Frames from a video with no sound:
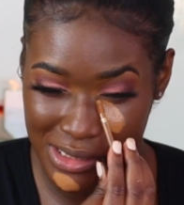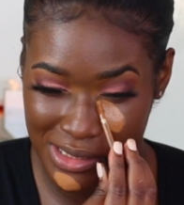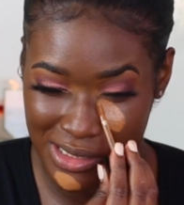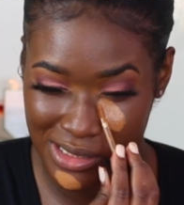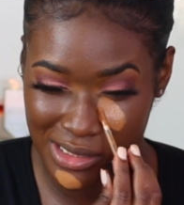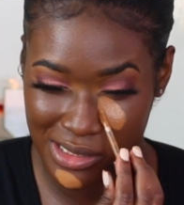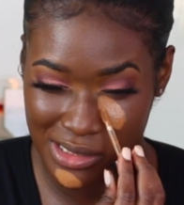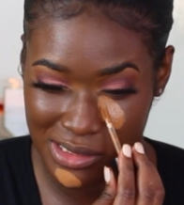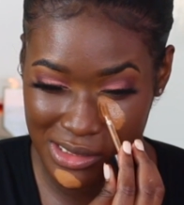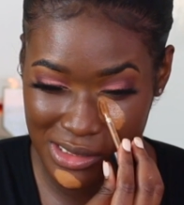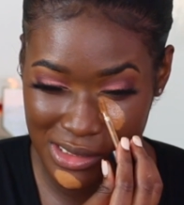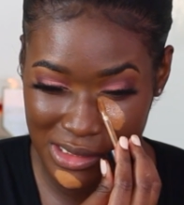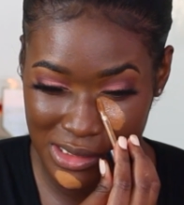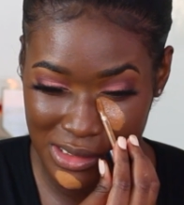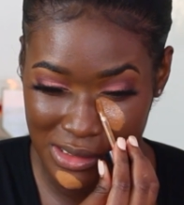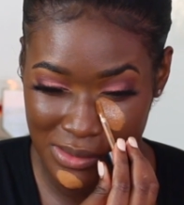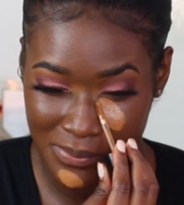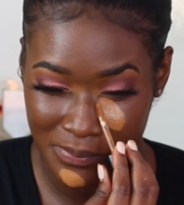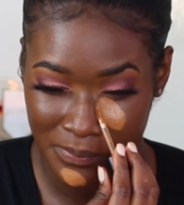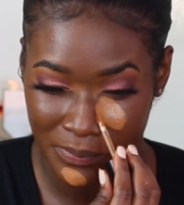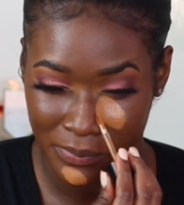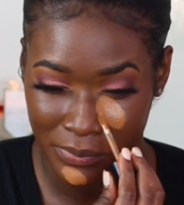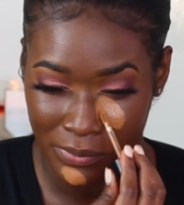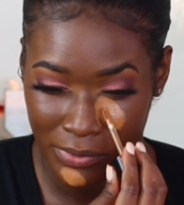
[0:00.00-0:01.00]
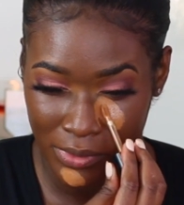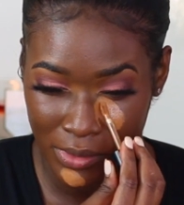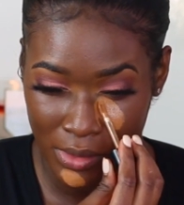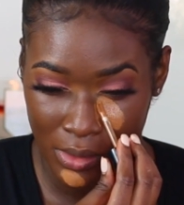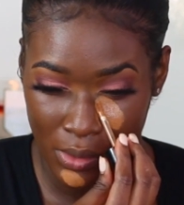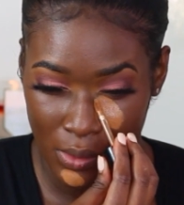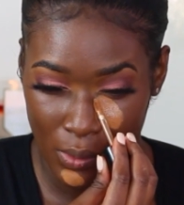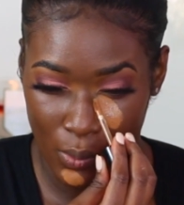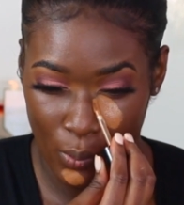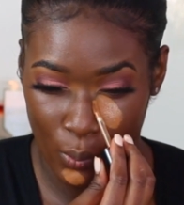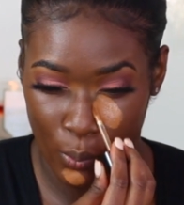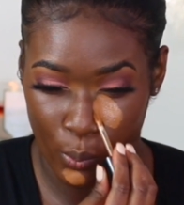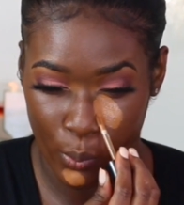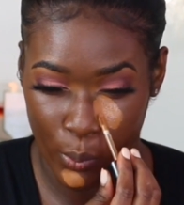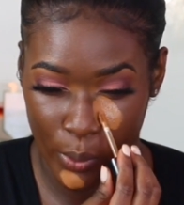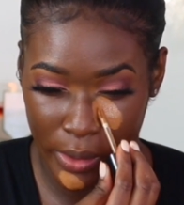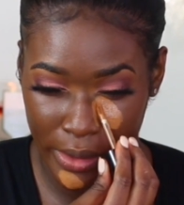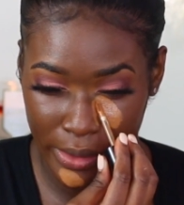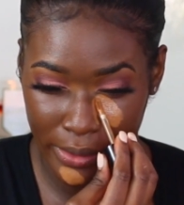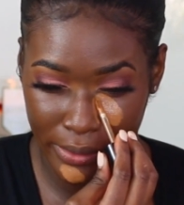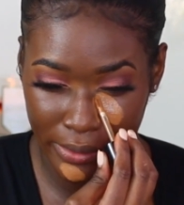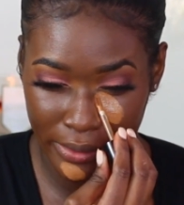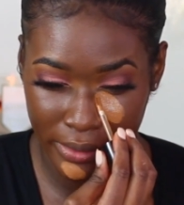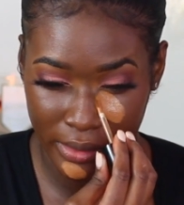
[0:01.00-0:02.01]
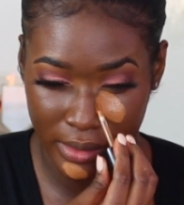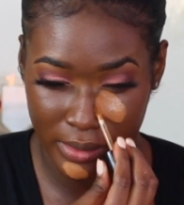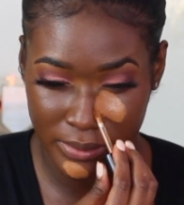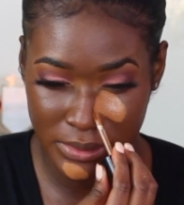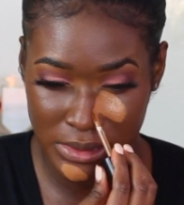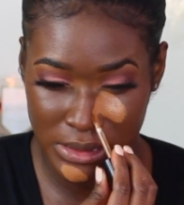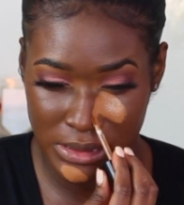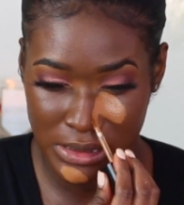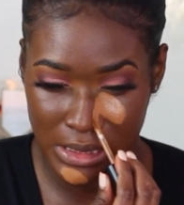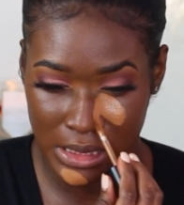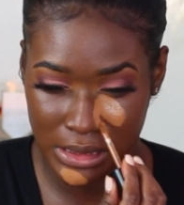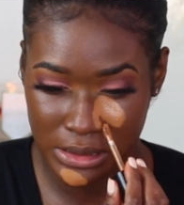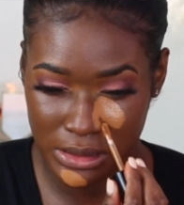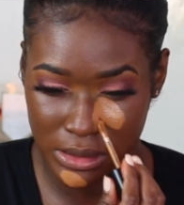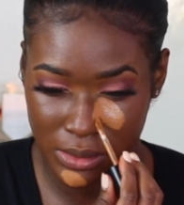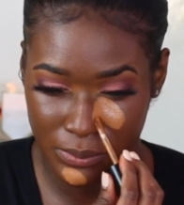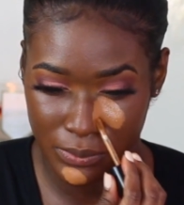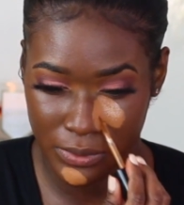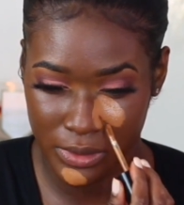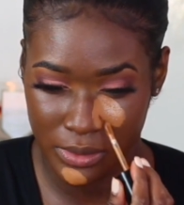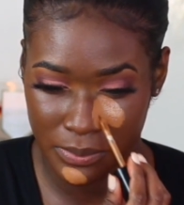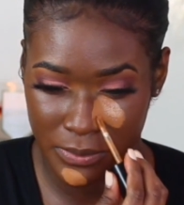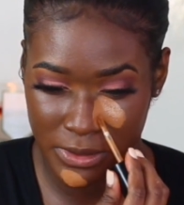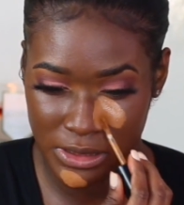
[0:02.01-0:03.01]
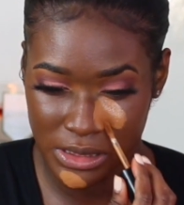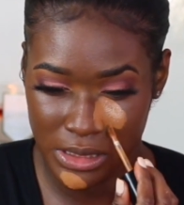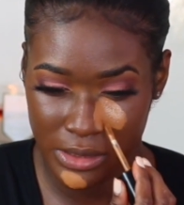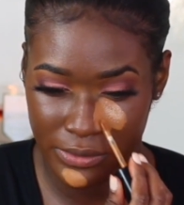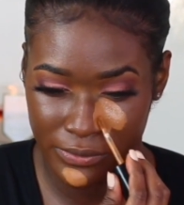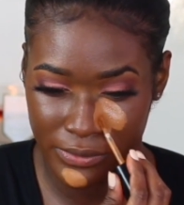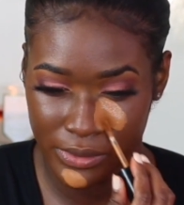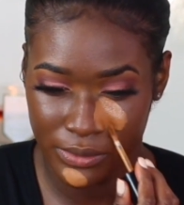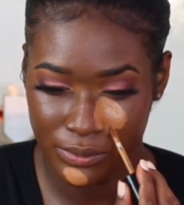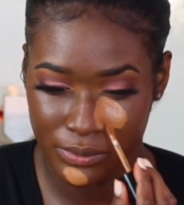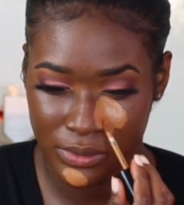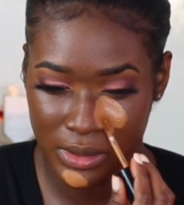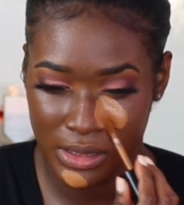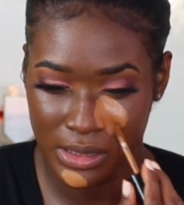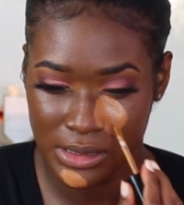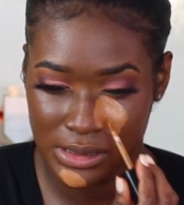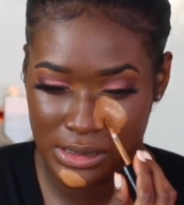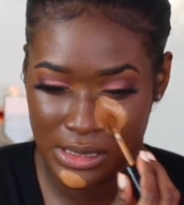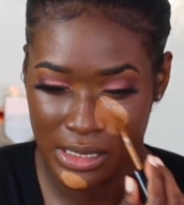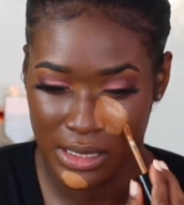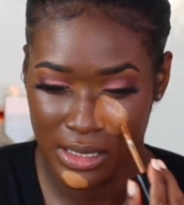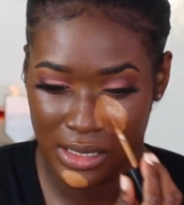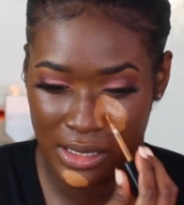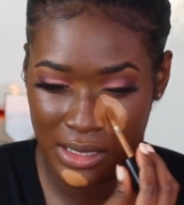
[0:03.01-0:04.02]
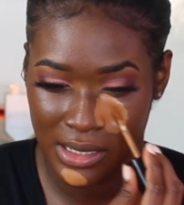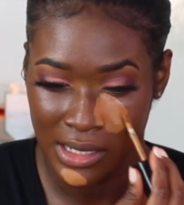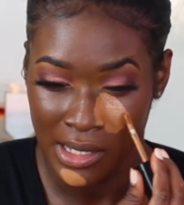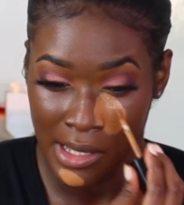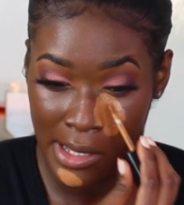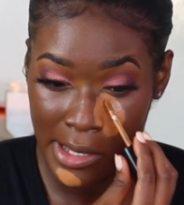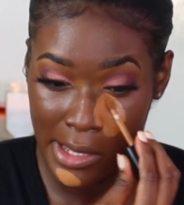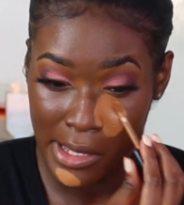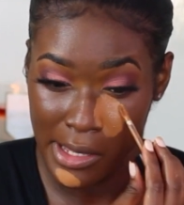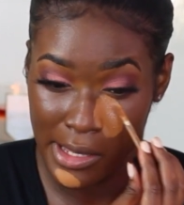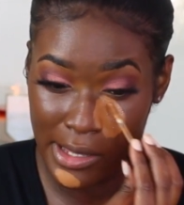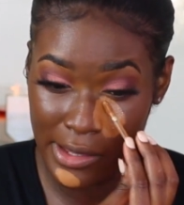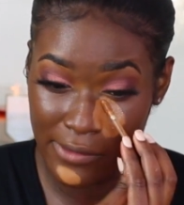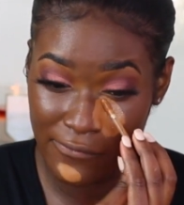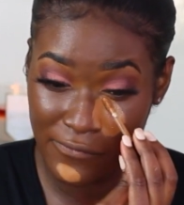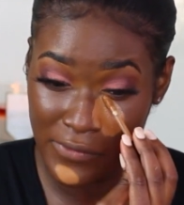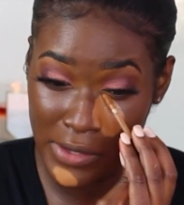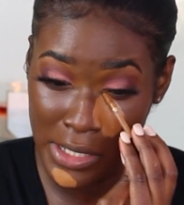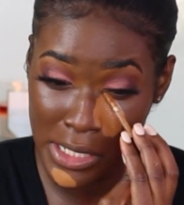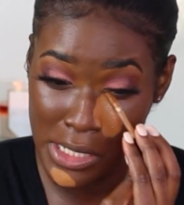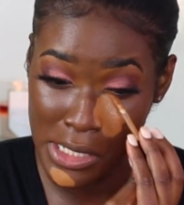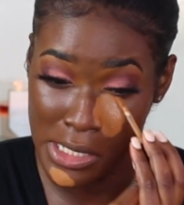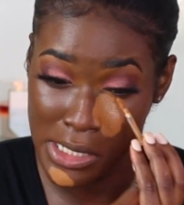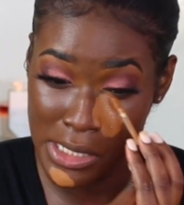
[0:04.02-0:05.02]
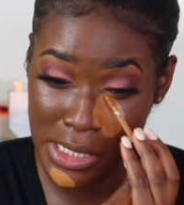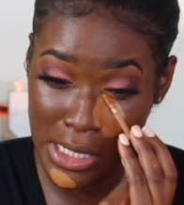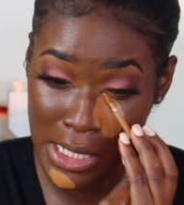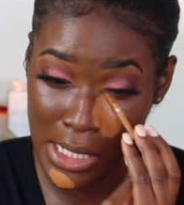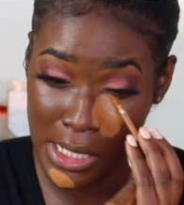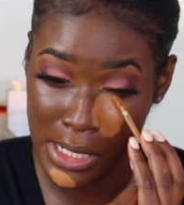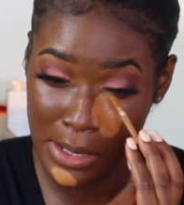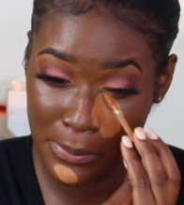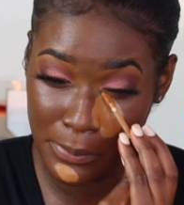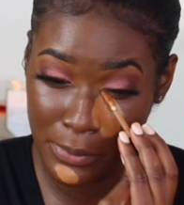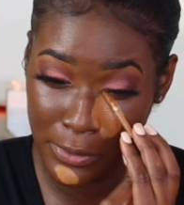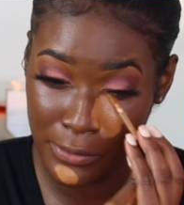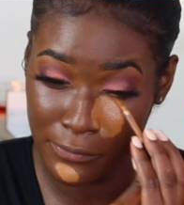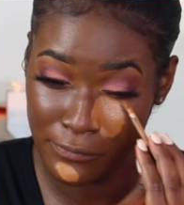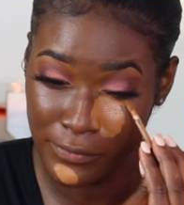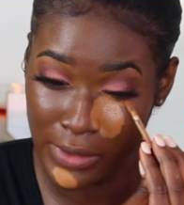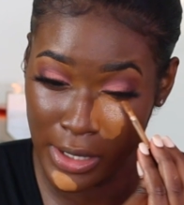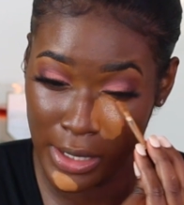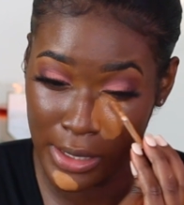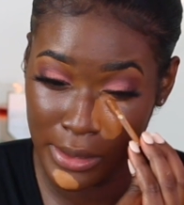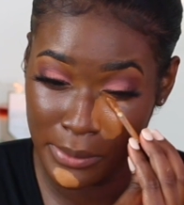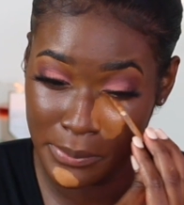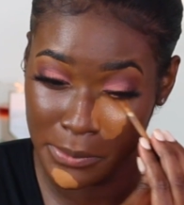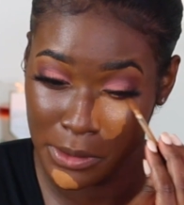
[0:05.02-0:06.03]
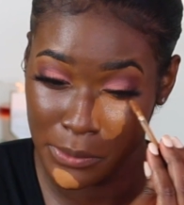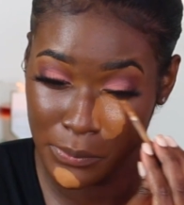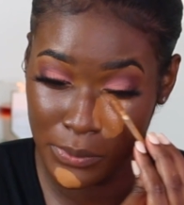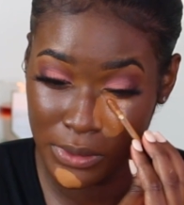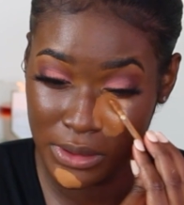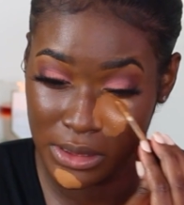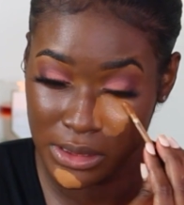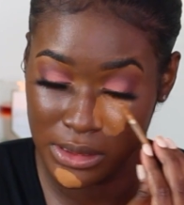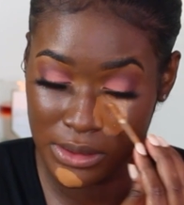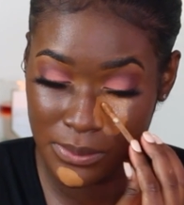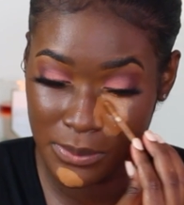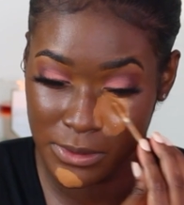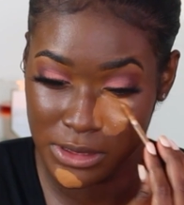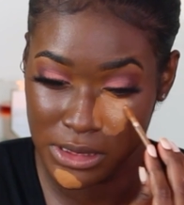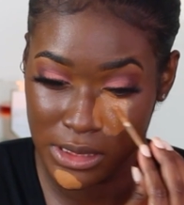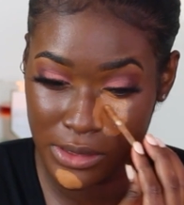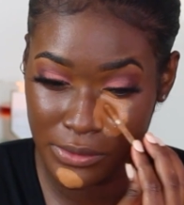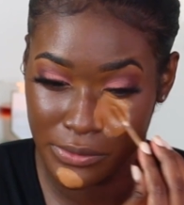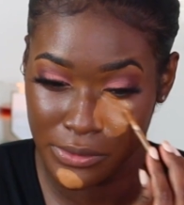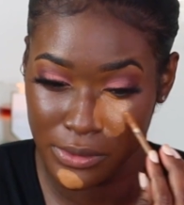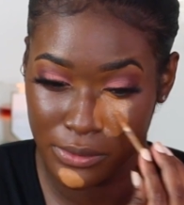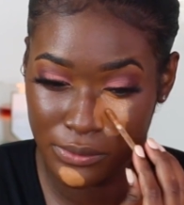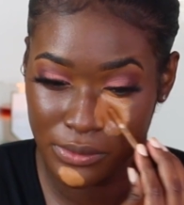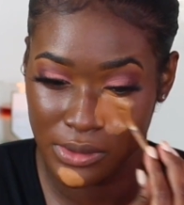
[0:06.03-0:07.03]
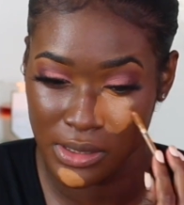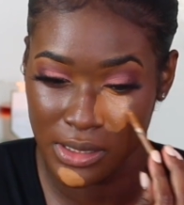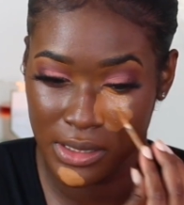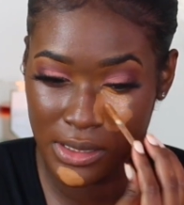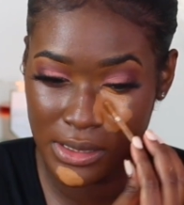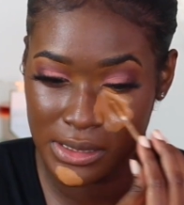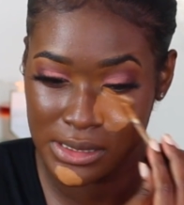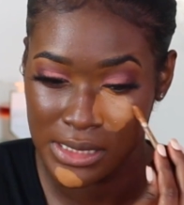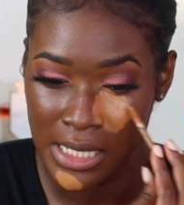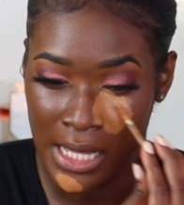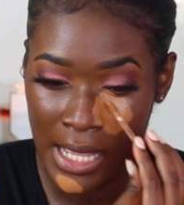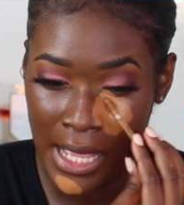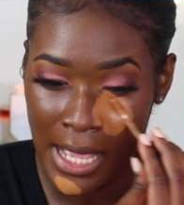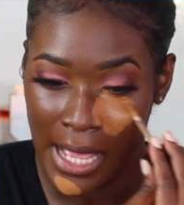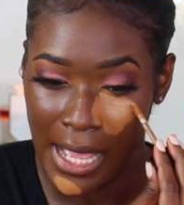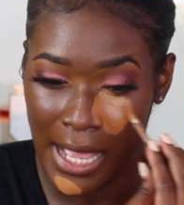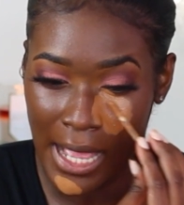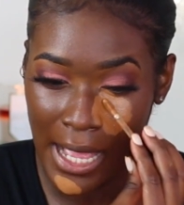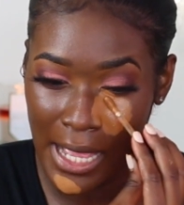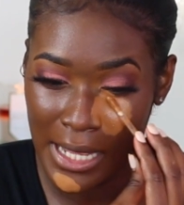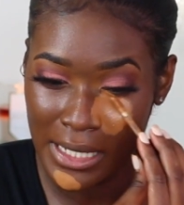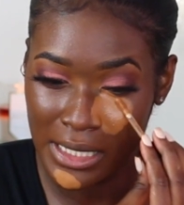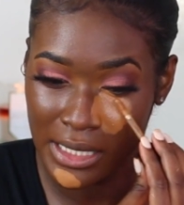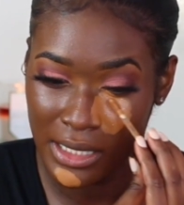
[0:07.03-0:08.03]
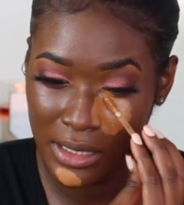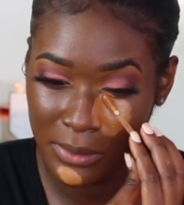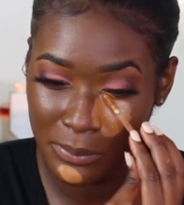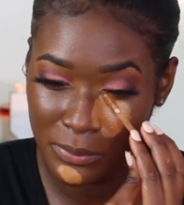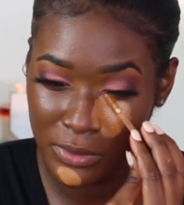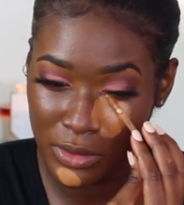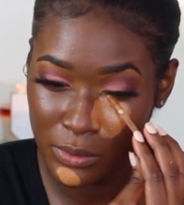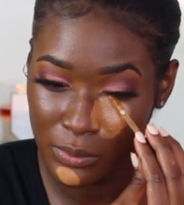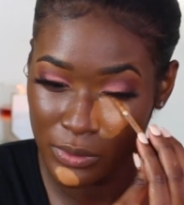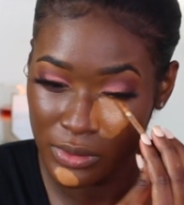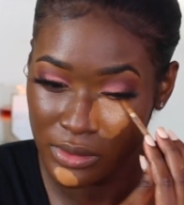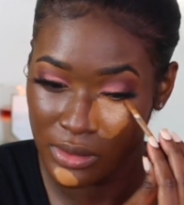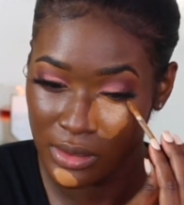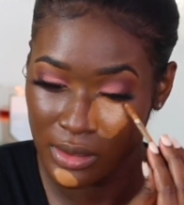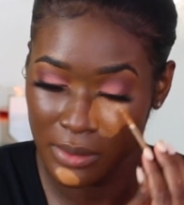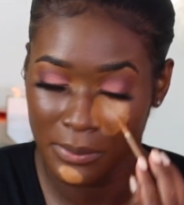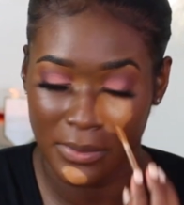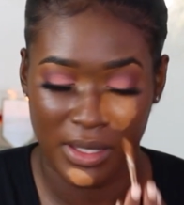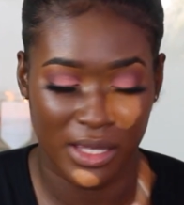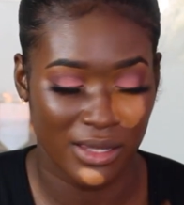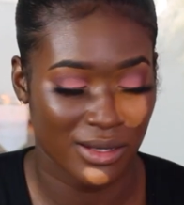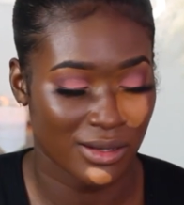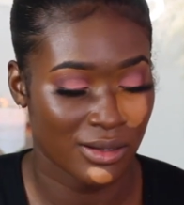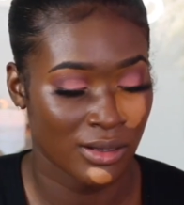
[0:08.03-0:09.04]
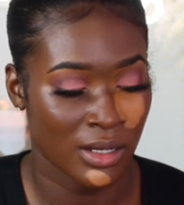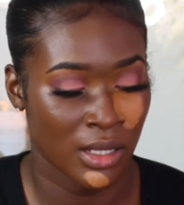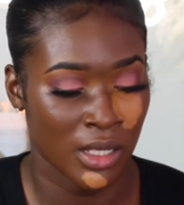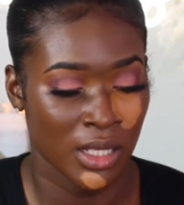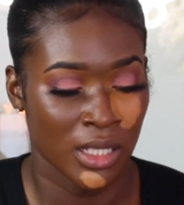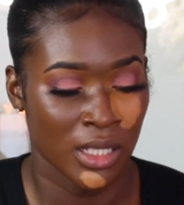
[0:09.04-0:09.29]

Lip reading: this weird obsession with material things, and if he can't provide me with these material things, I can't be with him. And